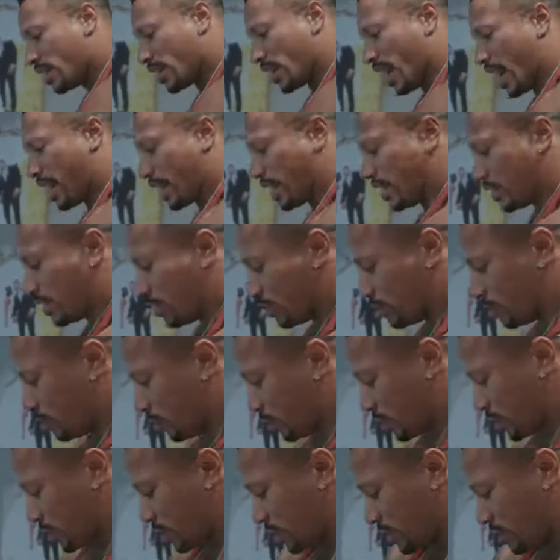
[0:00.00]
gotta get those
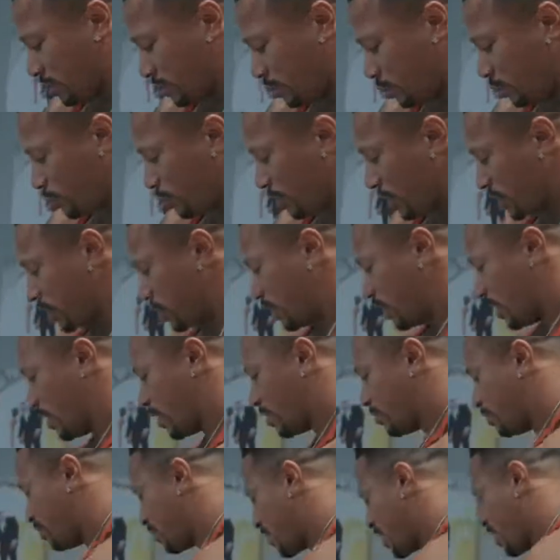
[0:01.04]
nutrients nutrients in
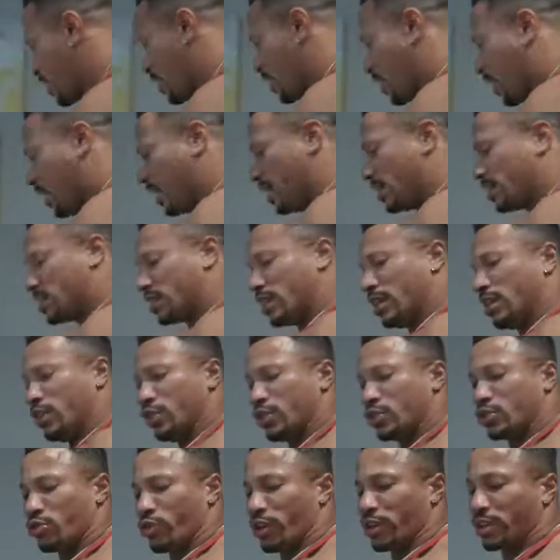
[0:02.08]
there. And this is a
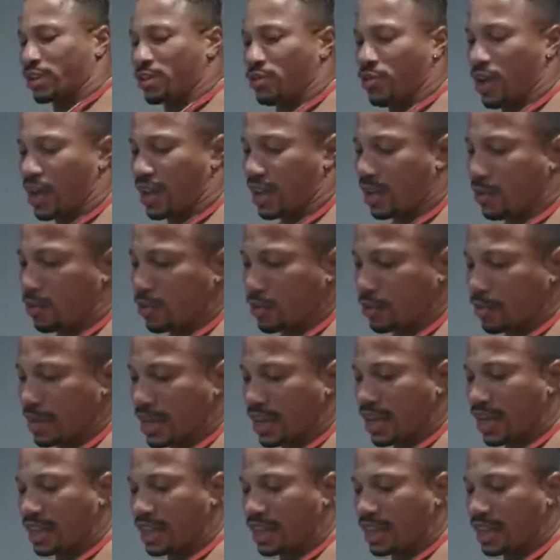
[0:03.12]
little trick too. I keep with me in